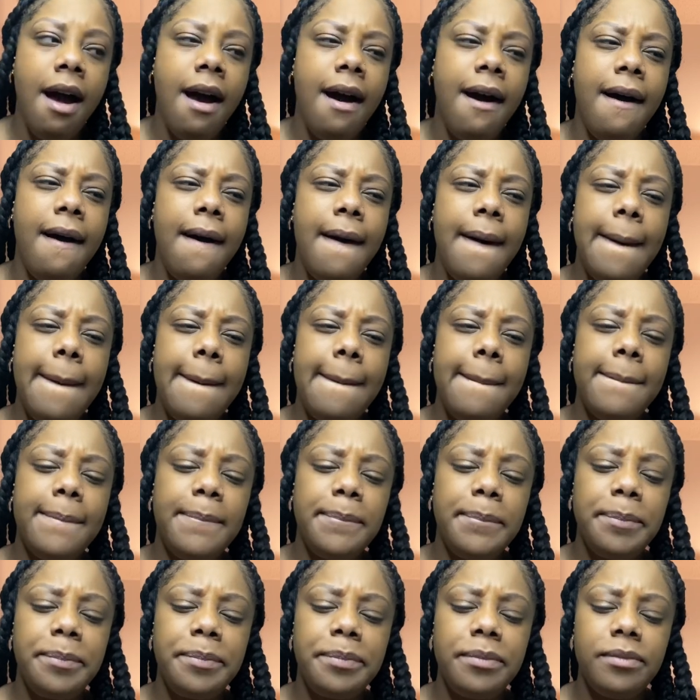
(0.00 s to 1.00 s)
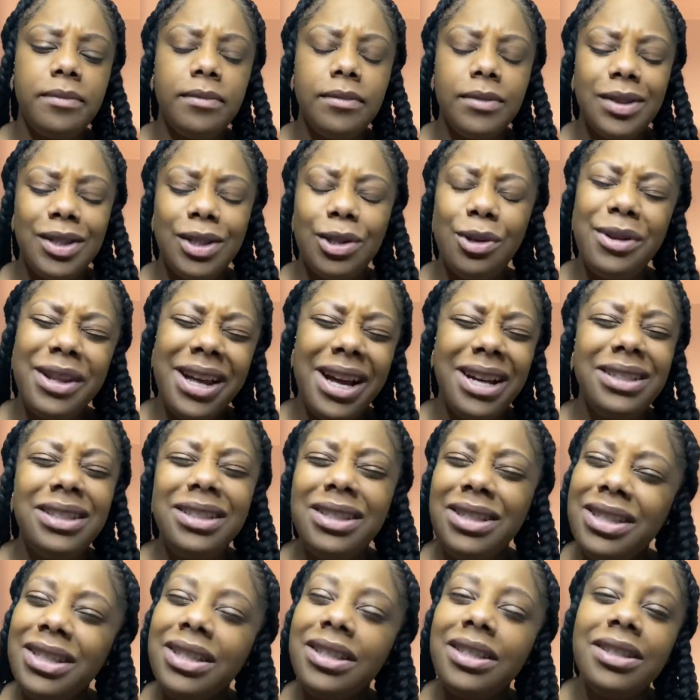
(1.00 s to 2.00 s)
Um, so that's
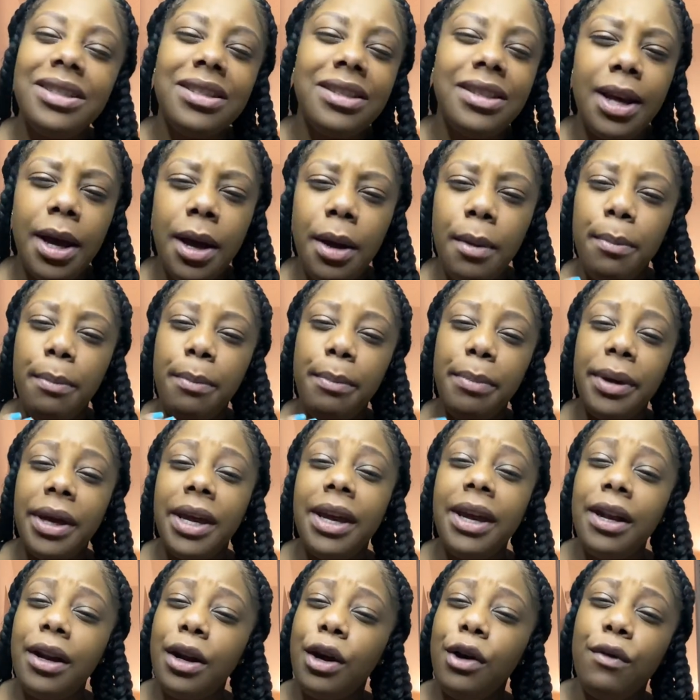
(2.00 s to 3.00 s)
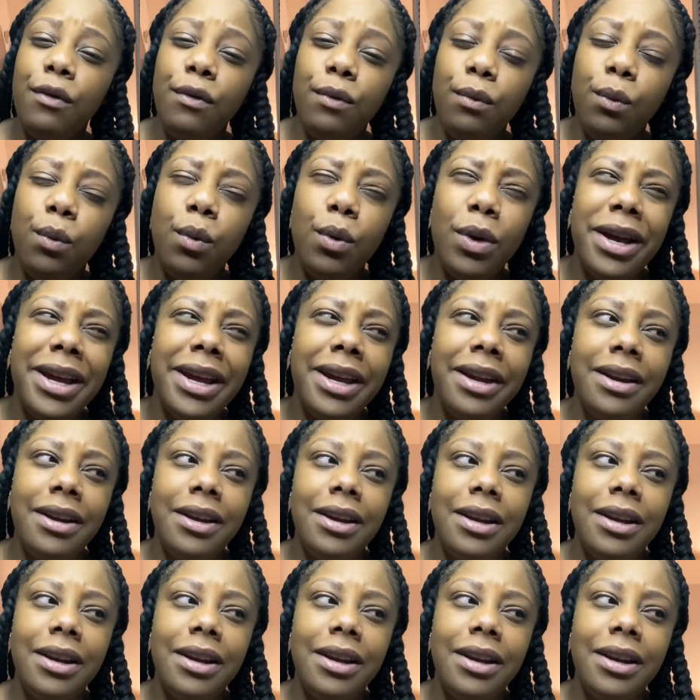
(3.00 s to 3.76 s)
just a bit of what